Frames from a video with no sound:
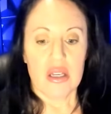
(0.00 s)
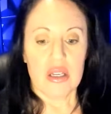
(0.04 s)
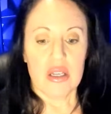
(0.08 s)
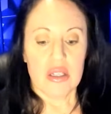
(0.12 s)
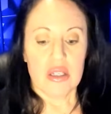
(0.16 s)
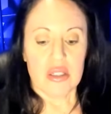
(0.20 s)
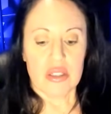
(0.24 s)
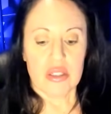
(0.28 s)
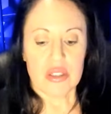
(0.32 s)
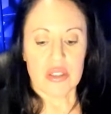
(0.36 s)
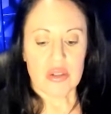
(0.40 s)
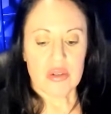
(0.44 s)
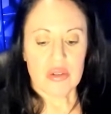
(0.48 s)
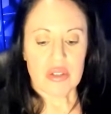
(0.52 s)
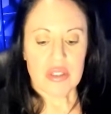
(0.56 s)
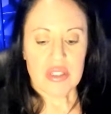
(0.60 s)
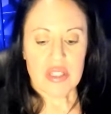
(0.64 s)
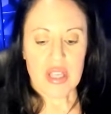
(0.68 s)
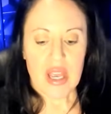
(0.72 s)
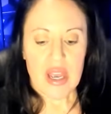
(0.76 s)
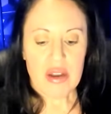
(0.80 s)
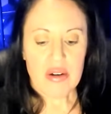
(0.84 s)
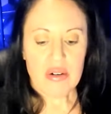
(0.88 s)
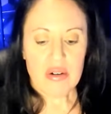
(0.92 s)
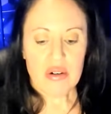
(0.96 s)
So
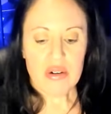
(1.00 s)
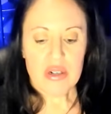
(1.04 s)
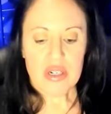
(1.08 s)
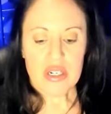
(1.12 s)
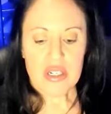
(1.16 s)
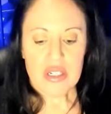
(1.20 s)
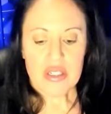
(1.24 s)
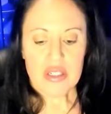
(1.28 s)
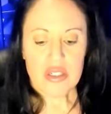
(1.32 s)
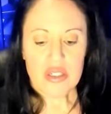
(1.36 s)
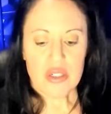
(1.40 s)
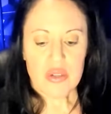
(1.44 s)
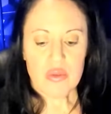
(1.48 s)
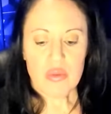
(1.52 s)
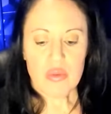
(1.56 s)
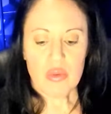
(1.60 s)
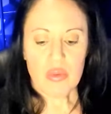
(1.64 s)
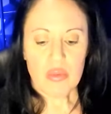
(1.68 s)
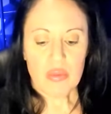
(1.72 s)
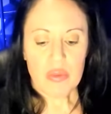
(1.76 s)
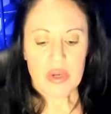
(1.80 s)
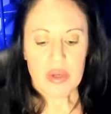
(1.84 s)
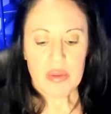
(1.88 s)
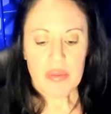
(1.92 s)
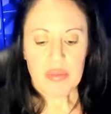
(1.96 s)
Saturn is you will
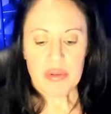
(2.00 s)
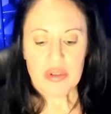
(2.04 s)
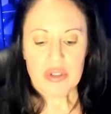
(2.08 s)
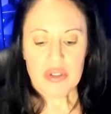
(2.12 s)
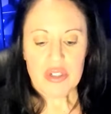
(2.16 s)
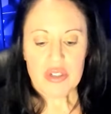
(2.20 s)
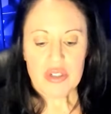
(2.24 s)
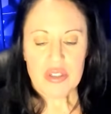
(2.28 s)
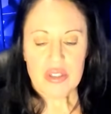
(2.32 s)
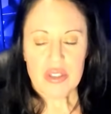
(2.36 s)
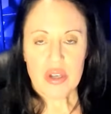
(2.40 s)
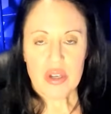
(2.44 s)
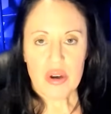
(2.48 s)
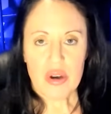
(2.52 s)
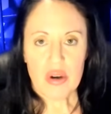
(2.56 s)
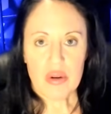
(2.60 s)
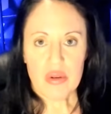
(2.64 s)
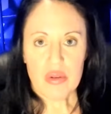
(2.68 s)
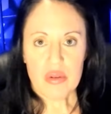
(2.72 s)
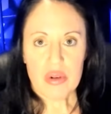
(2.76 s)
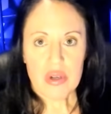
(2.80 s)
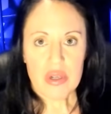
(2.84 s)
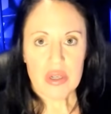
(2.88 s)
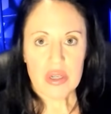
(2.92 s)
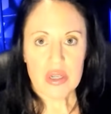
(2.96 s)
reap what you
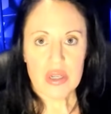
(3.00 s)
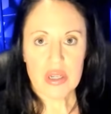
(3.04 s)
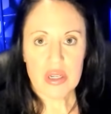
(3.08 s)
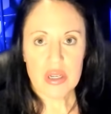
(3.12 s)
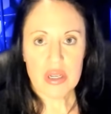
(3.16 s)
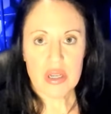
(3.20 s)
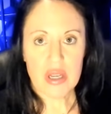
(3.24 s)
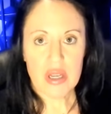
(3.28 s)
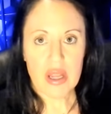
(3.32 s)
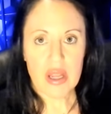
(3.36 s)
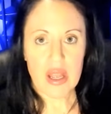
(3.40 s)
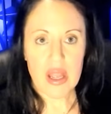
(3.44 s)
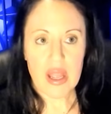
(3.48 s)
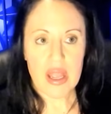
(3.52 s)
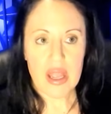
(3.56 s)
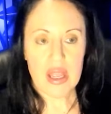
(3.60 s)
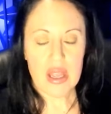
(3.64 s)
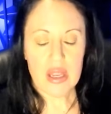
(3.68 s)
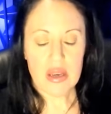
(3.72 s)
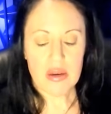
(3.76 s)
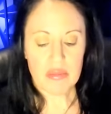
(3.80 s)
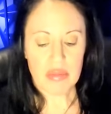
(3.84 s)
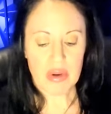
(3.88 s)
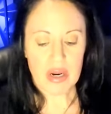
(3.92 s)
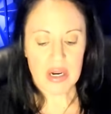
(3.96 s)
sow,
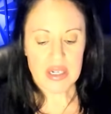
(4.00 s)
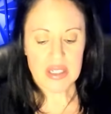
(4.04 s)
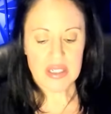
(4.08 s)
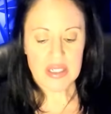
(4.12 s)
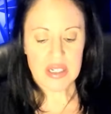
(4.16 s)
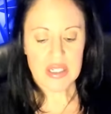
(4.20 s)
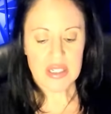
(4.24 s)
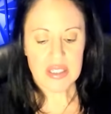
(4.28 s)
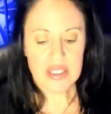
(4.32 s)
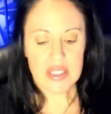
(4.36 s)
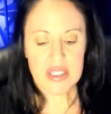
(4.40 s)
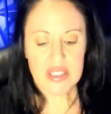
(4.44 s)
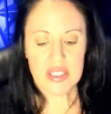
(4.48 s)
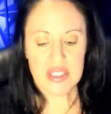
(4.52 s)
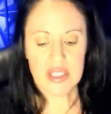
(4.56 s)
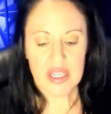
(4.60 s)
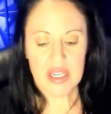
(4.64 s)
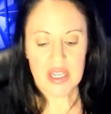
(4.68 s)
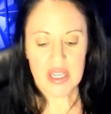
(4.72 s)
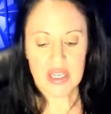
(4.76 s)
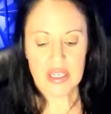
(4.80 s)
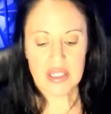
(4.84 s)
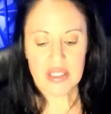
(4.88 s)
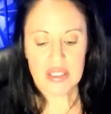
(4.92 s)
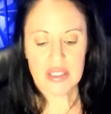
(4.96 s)
and Pisces is the
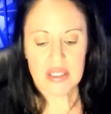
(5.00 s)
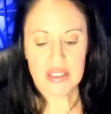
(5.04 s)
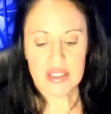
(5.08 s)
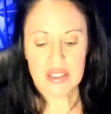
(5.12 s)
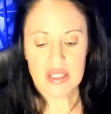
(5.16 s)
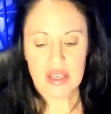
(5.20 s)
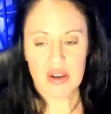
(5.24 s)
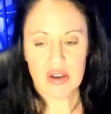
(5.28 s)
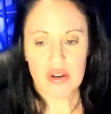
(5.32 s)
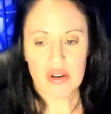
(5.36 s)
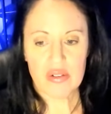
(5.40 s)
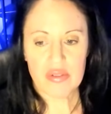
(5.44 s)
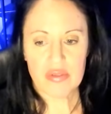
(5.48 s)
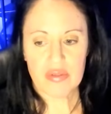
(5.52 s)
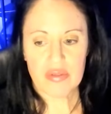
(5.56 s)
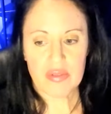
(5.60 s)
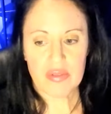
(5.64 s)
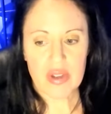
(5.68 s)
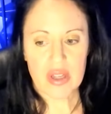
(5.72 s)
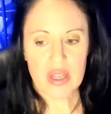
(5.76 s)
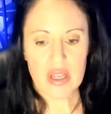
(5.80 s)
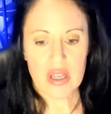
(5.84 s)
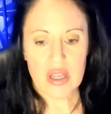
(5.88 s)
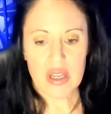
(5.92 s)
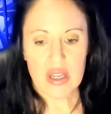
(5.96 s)
hidden self.
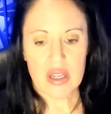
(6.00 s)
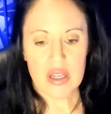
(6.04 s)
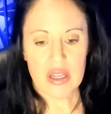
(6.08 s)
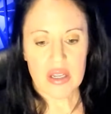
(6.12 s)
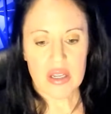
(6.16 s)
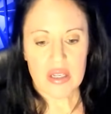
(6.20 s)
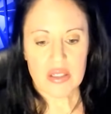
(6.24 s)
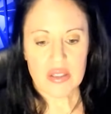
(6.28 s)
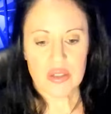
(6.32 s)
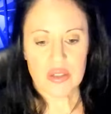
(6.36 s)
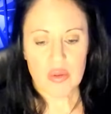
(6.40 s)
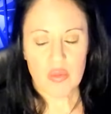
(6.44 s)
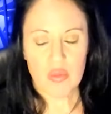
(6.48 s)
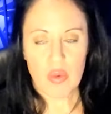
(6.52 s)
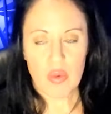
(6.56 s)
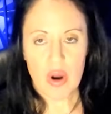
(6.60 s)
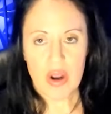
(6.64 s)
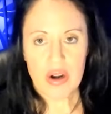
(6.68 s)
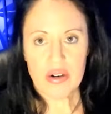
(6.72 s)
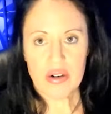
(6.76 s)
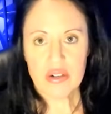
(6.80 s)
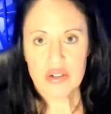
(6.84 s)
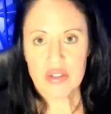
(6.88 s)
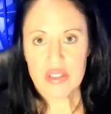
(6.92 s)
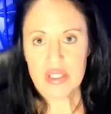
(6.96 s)
It's a
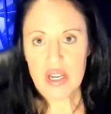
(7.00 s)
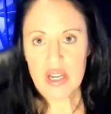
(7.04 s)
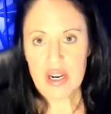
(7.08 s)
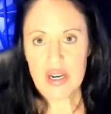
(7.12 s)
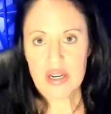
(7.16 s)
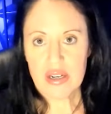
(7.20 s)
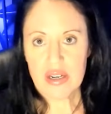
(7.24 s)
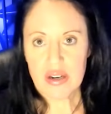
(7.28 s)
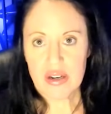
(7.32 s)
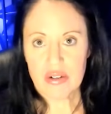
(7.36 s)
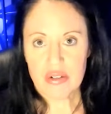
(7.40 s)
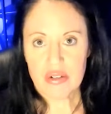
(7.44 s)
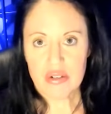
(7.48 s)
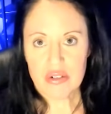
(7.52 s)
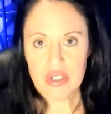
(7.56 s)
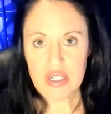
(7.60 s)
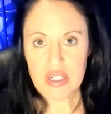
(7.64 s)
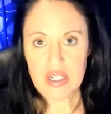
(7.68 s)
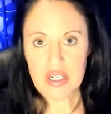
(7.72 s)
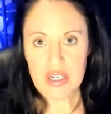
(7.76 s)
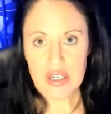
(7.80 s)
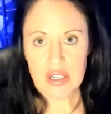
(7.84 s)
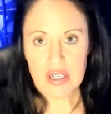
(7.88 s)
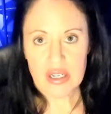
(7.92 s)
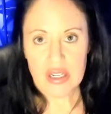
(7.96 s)
water sign
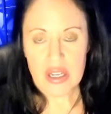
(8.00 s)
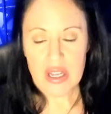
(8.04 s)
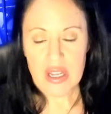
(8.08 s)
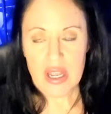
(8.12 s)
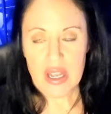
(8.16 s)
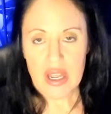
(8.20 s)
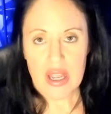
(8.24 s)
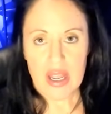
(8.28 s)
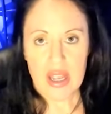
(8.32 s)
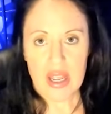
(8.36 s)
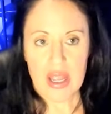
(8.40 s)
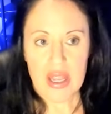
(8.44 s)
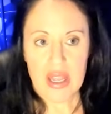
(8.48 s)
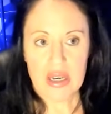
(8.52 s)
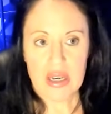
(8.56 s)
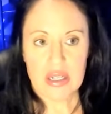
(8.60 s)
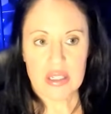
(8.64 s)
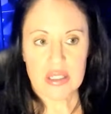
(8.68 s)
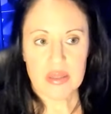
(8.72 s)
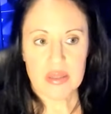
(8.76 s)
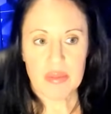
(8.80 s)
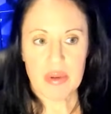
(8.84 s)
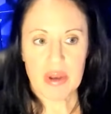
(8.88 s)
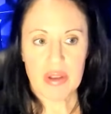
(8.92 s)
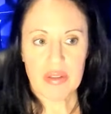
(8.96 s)
energy. and
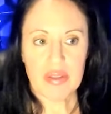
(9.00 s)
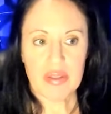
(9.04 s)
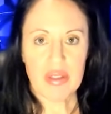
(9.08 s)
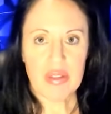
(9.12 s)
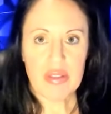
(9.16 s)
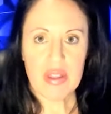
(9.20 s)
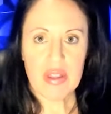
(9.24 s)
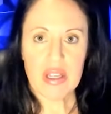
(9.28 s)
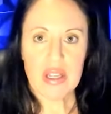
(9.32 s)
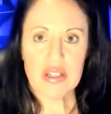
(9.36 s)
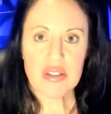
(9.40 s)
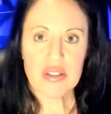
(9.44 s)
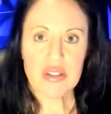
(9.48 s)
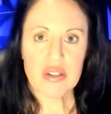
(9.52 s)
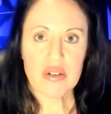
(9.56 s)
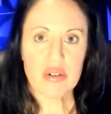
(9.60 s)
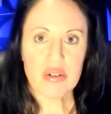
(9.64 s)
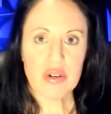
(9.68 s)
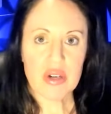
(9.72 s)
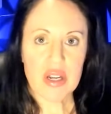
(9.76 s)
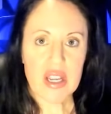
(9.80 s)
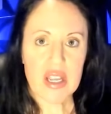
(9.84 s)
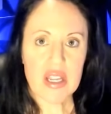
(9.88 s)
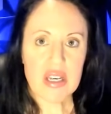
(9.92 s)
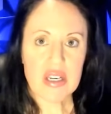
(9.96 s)
it's about the things that are
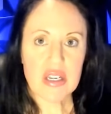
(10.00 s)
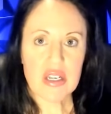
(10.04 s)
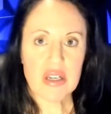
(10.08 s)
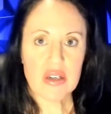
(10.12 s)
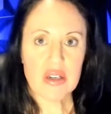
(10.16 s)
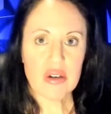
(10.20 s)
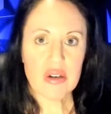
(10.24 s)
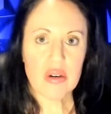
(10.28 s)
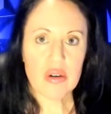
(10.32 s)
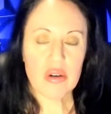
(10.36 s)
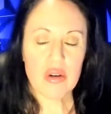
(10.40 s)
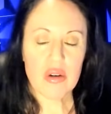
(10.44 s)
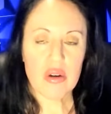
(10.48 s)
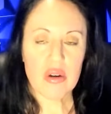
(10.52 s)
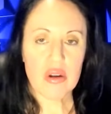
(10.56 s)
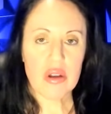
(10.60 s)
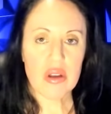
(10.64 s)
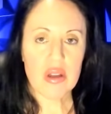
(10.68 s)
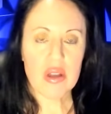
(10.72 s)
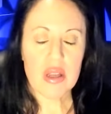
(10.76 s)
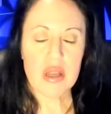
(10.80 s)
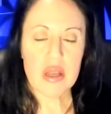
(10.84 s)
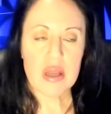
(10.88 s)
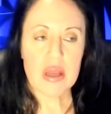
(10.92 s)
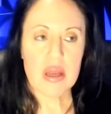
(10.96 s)
hidden,
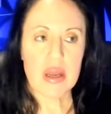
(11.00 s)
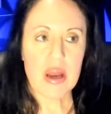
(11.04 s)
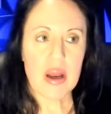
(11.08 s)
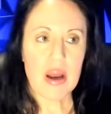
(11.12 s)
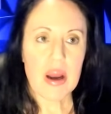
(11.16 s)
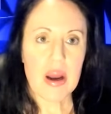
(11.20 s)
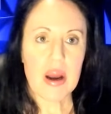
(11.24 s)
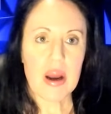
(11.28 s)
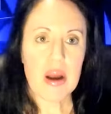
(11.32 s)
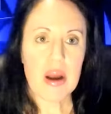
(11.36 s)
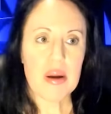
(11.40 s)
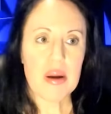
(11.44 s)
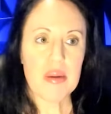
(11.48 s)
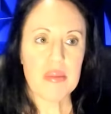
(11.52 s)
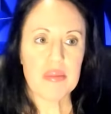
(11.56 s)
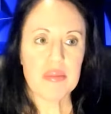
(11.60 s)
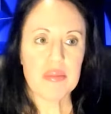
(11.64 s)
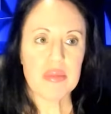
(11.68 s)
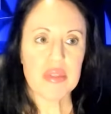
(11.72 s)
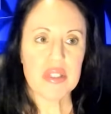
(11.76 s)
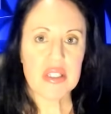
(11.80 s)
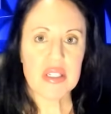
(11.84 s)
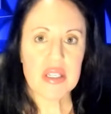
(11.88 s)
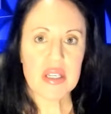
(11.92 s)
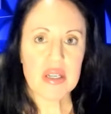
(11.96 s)
um,
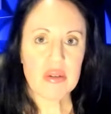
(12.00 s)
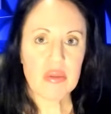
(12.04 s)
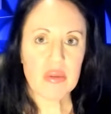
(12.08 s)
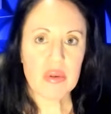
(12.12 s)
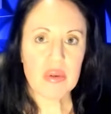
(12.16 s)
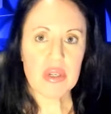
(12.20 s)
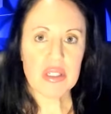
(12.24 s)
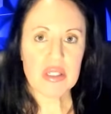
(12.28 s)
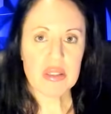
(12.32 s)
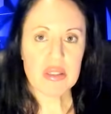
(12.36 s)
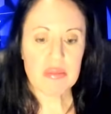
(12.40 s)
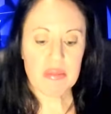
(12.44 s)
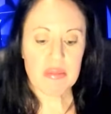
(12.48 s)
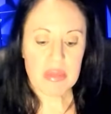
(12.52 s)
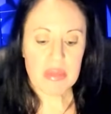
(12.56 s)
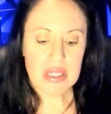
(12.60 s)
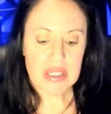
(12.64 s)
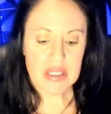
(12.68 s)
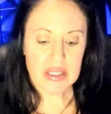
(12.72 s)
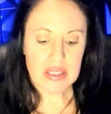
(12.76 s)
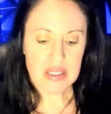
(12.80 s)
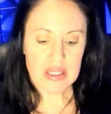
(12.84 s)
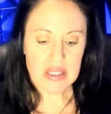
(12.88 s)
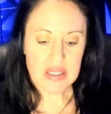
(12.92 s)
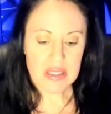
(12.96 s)
secrets,
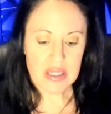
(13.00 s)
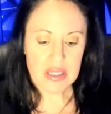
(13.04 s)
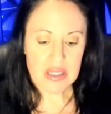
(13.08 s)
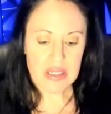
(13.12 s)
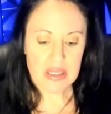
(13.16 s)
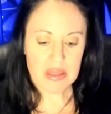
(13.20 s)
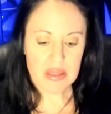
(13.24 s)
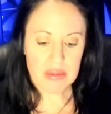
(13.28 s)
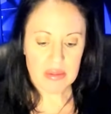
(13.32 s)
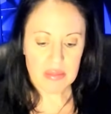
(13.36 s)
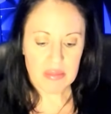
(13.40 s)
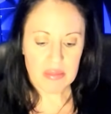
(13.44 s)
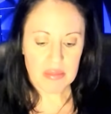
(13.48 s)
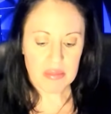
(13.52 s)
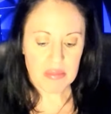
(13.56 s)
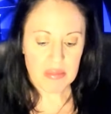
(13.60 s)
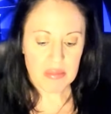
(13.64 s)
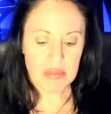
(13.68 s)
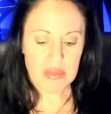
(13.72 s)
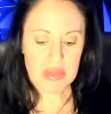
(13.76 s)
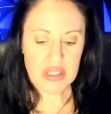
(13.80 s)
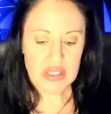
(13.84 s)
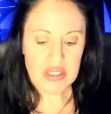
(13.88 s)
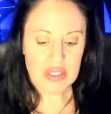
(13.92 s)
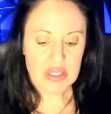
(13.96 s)
mysticism,
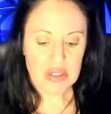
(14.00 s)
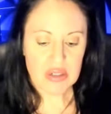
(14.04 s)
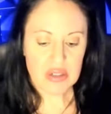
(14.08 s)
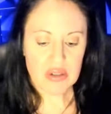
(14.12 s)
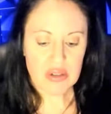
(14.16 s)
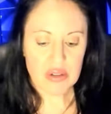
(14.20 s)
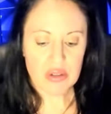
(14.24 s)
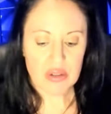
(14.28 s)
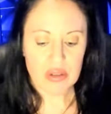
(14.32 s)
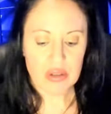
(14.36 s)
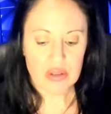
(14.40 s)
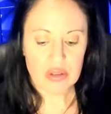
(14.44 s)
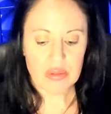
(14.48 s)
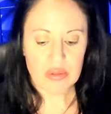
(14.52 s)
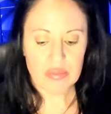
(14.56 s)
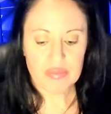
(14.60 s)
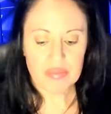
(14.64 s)
mystical.